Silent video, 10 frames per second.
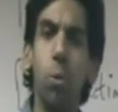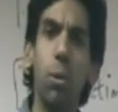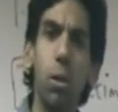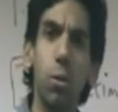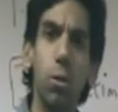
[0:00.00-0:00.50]
through
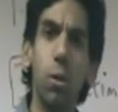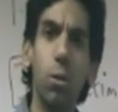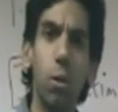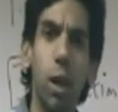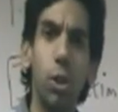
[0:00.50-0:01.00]
an
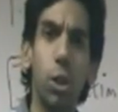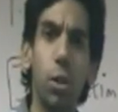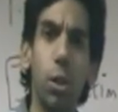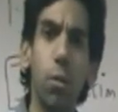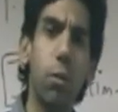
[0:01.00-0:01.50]
introduction
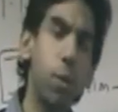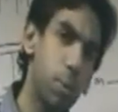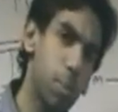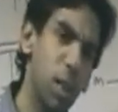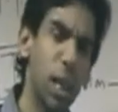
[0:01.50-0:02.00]
for the
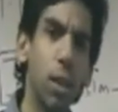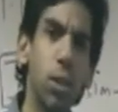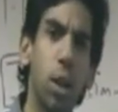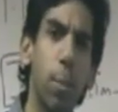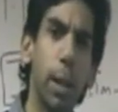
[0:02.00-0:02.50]
particular
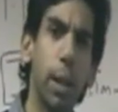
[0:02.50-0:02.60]
topic.